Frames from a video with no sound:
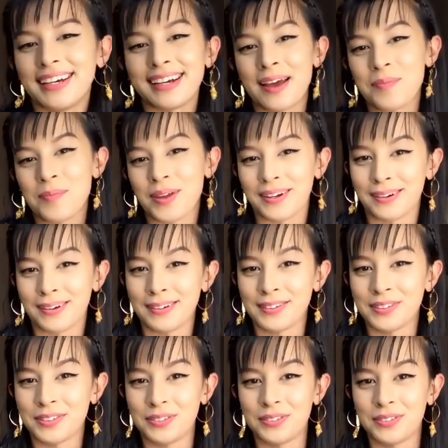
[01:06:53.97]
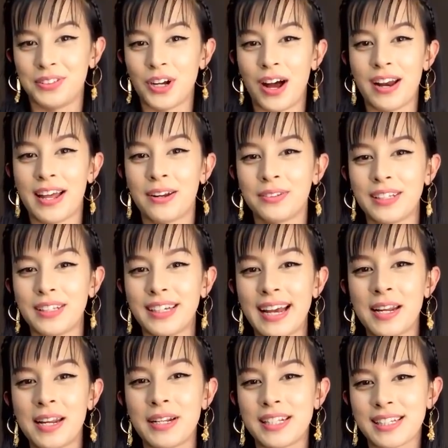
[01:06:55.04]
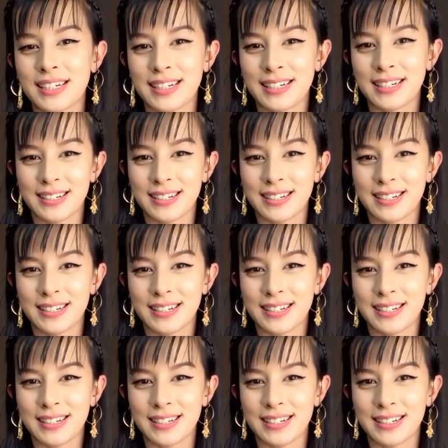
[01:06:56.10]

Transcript: I mean, John, I don't think anybody's gonna